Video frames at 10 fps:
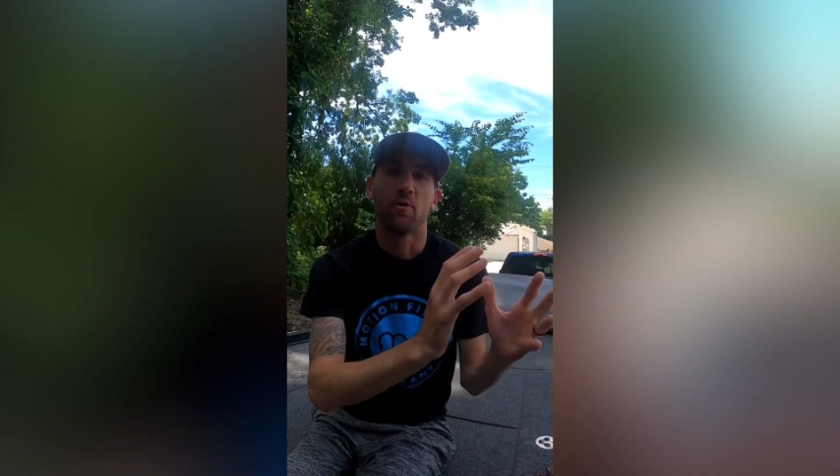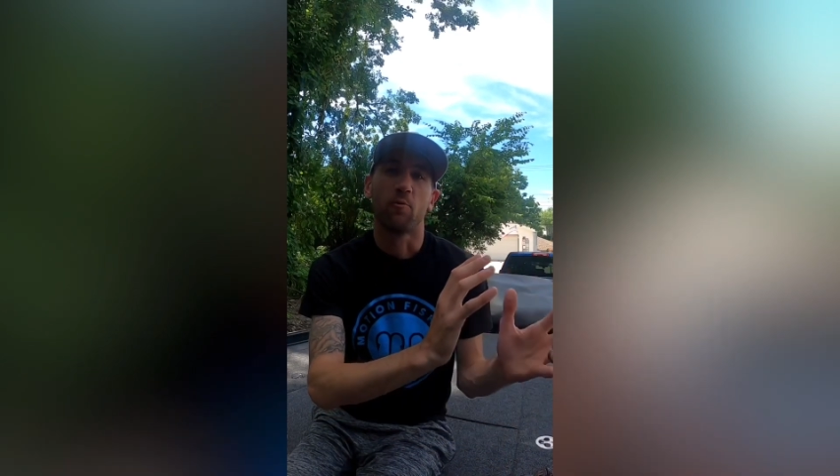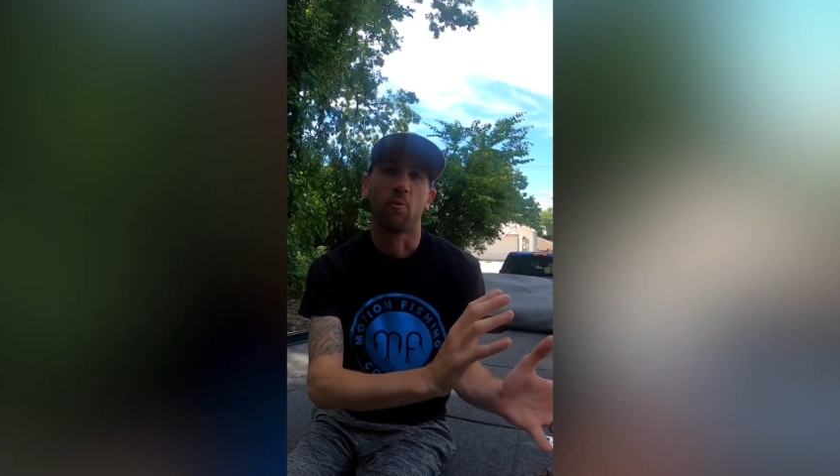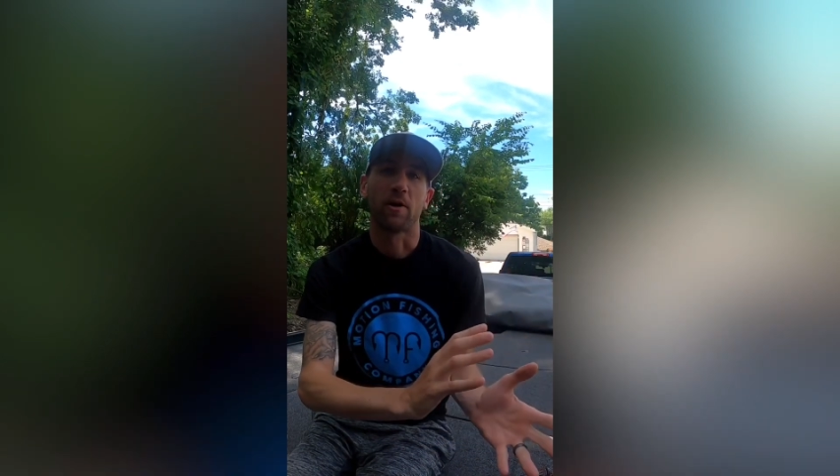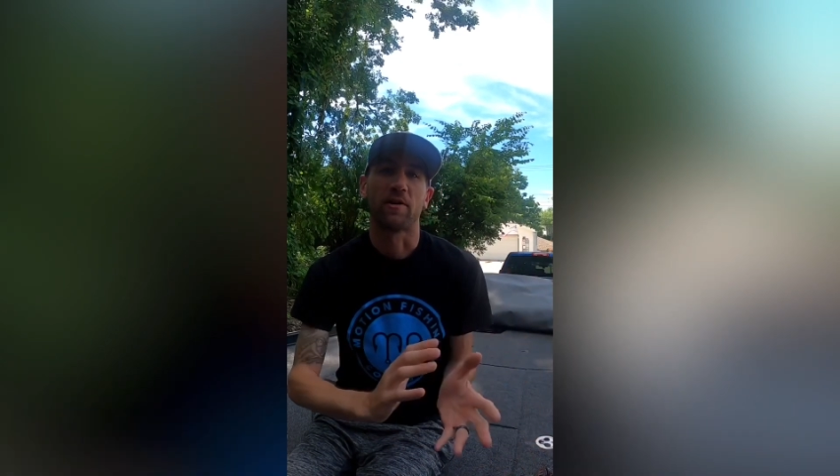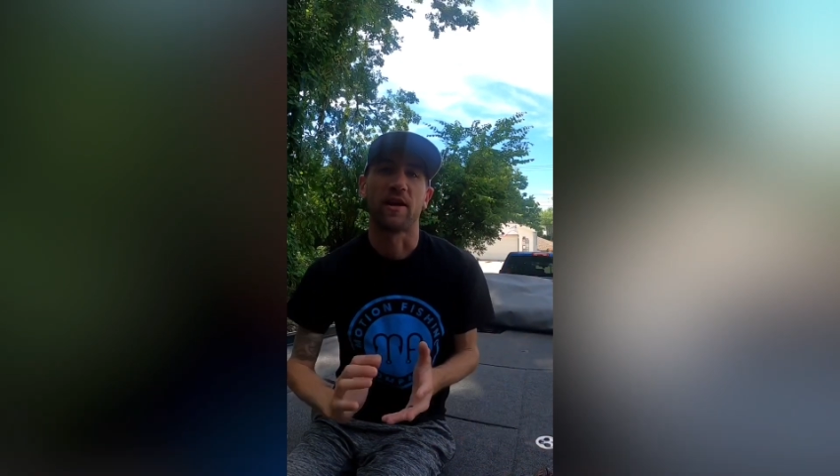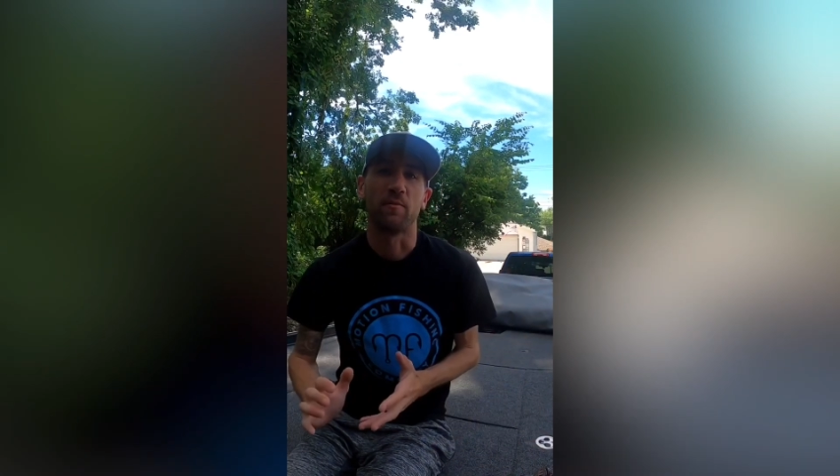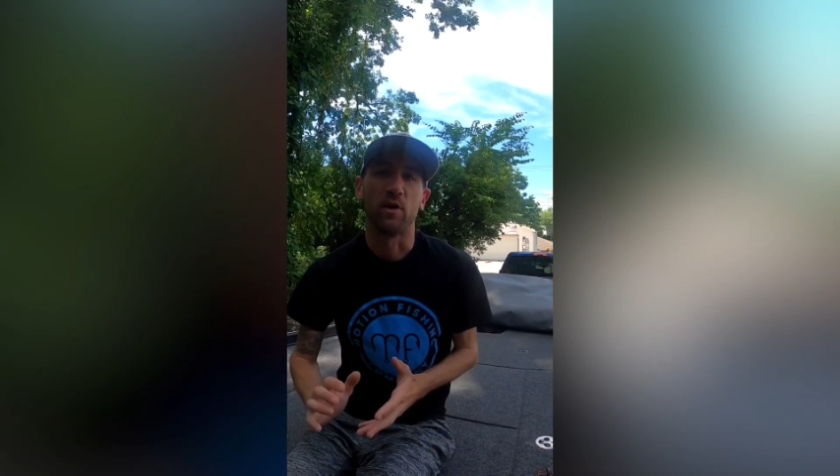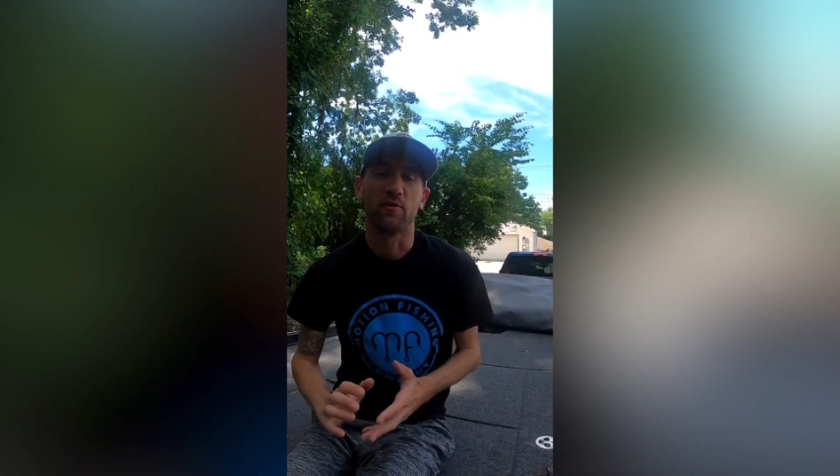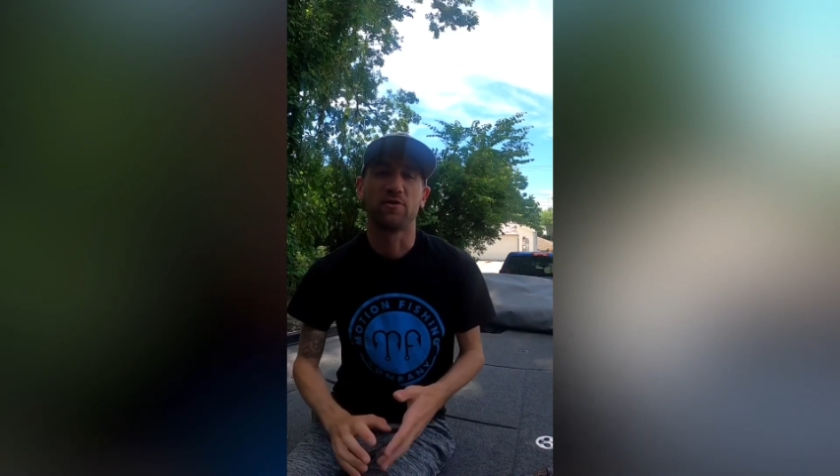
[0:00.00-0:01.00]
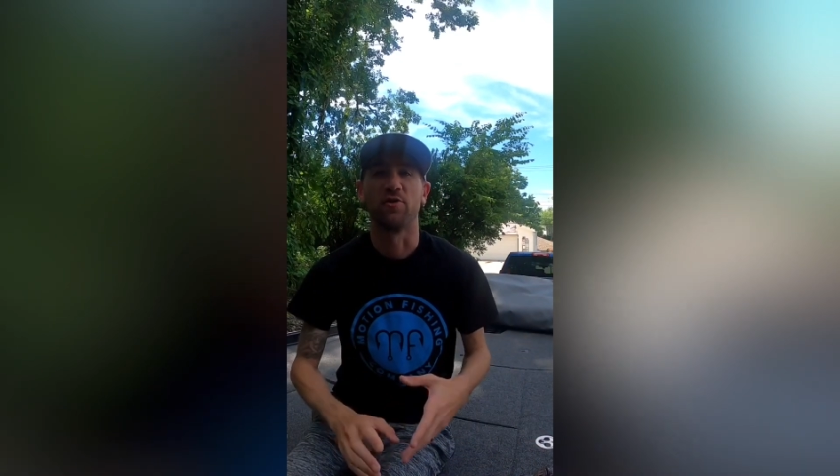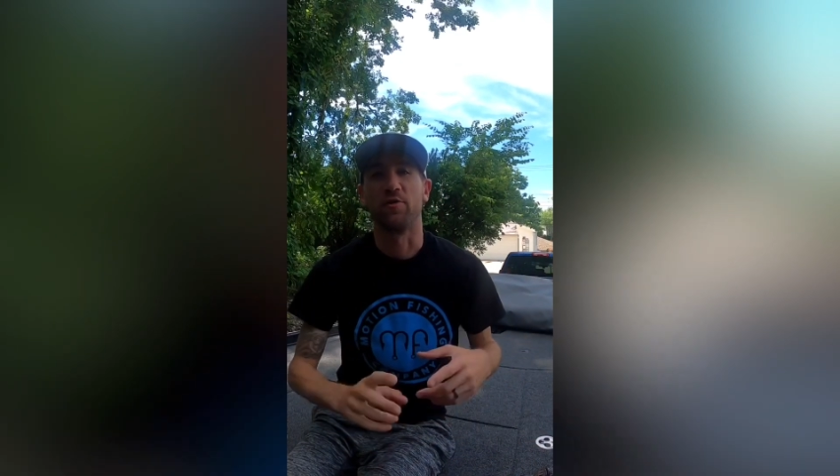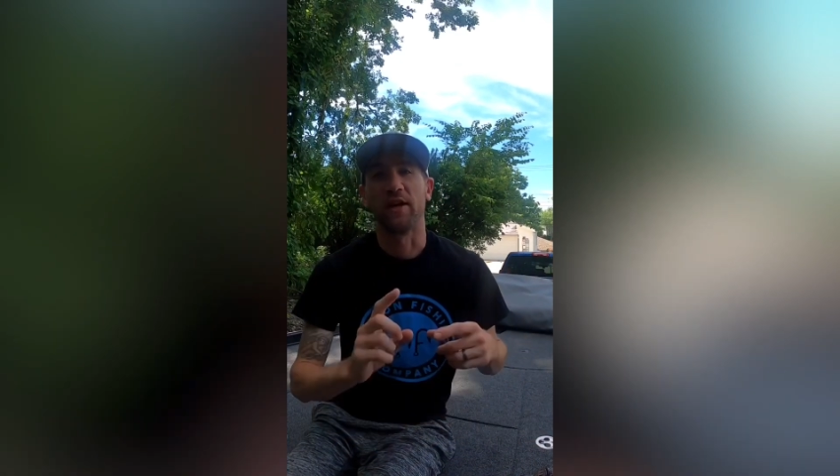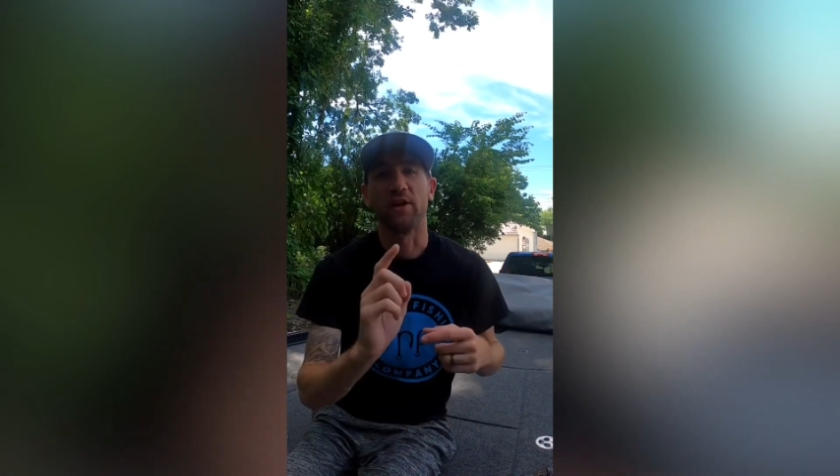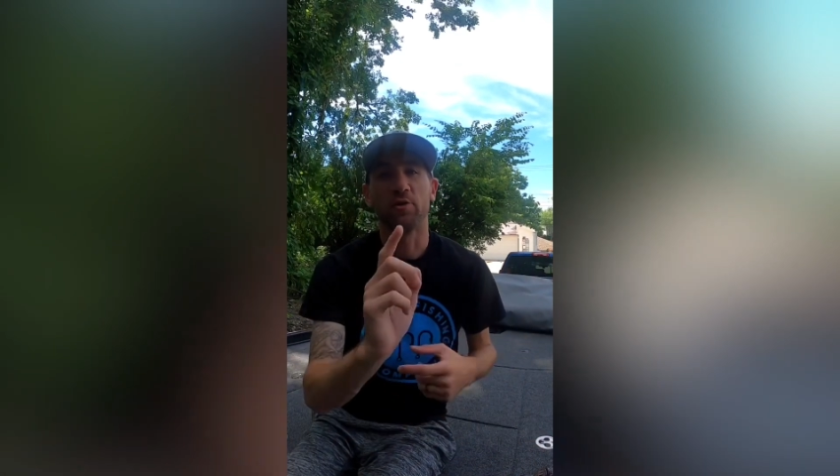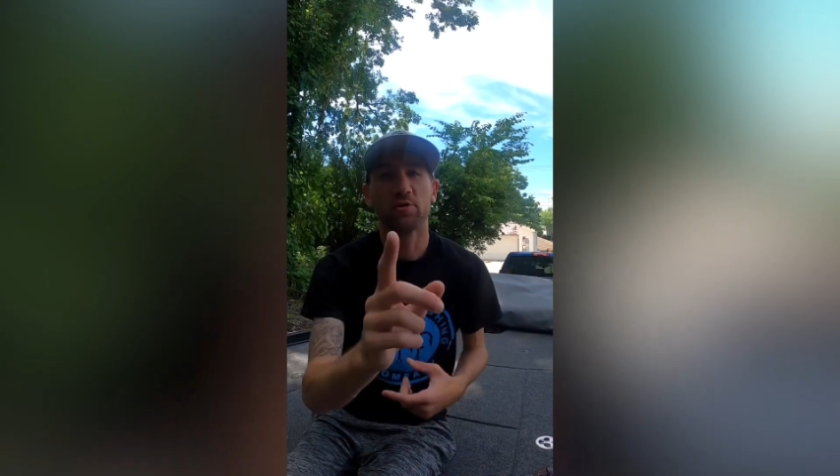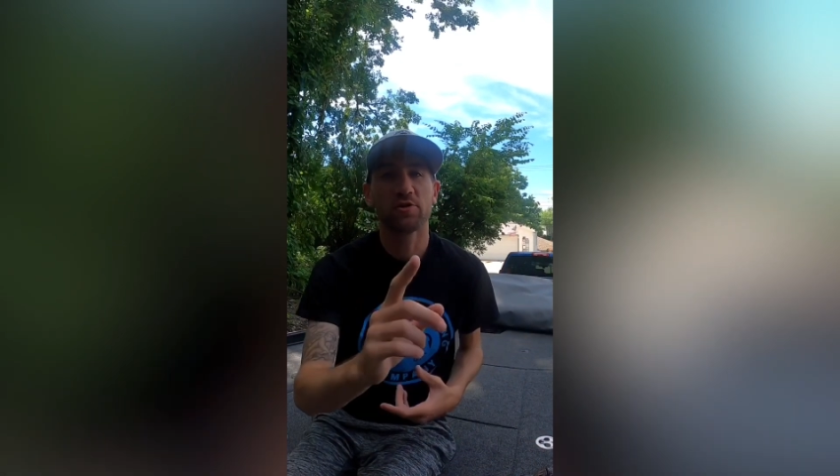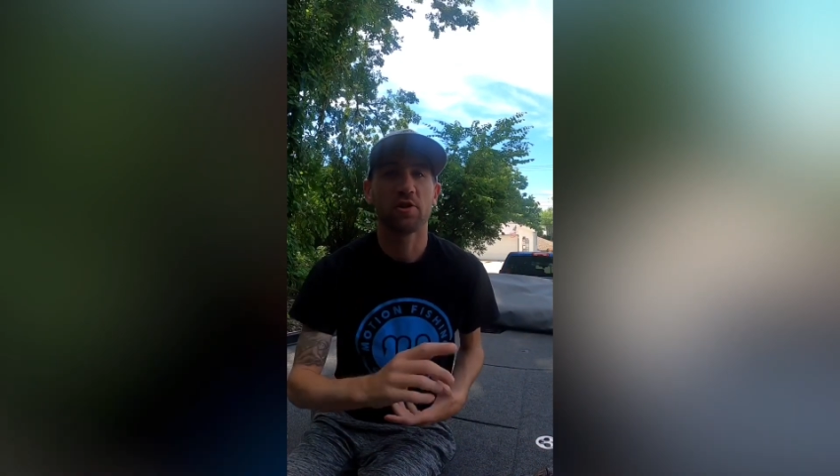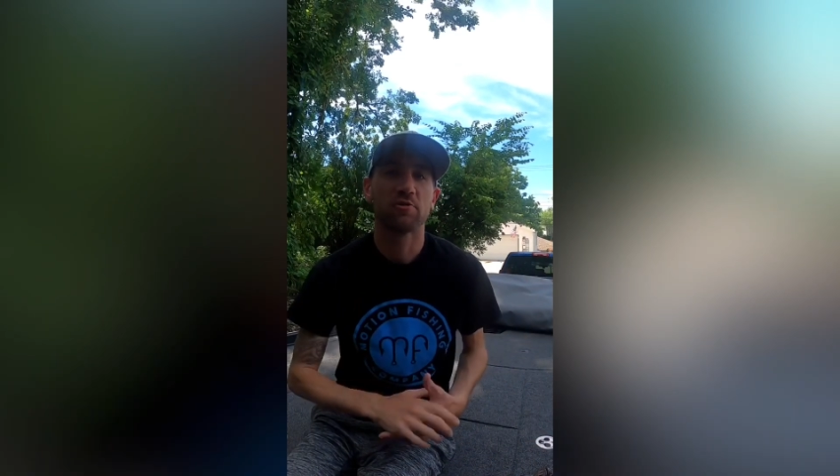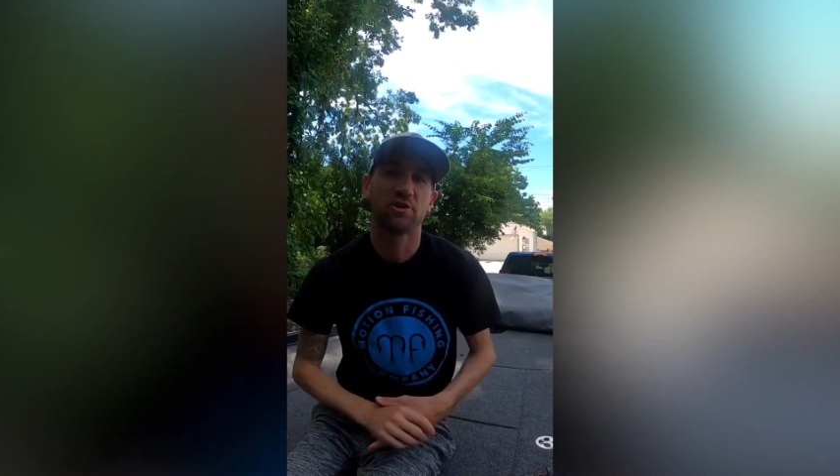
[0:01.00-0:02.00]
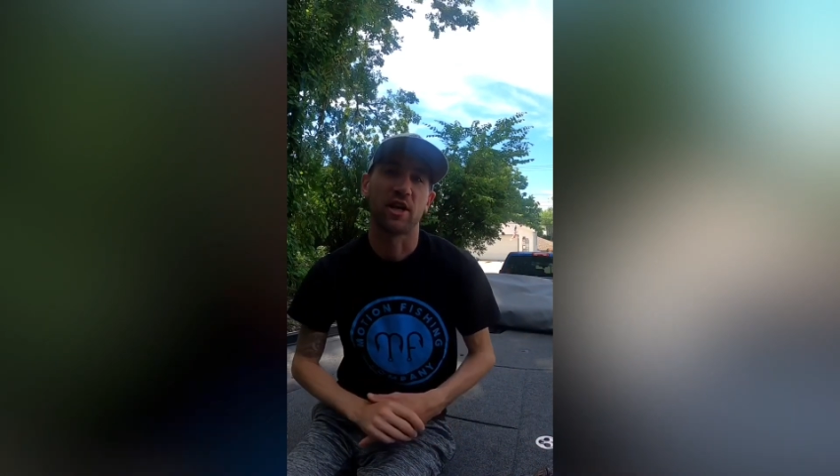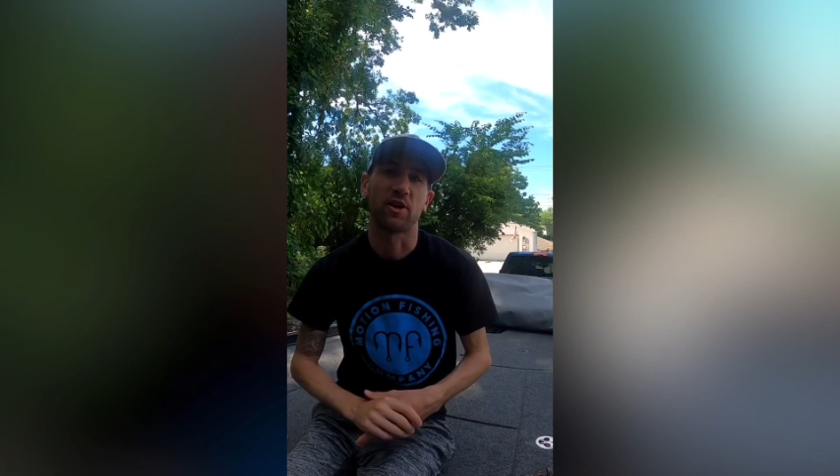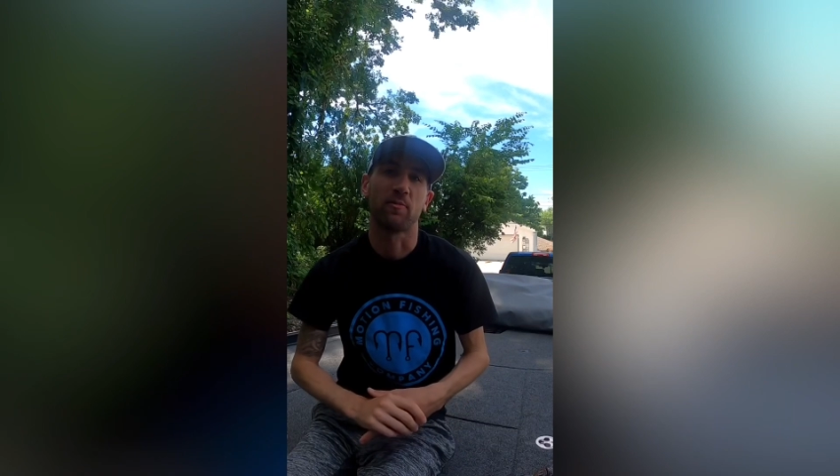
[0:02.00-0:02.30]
Where do they move to? They use those channel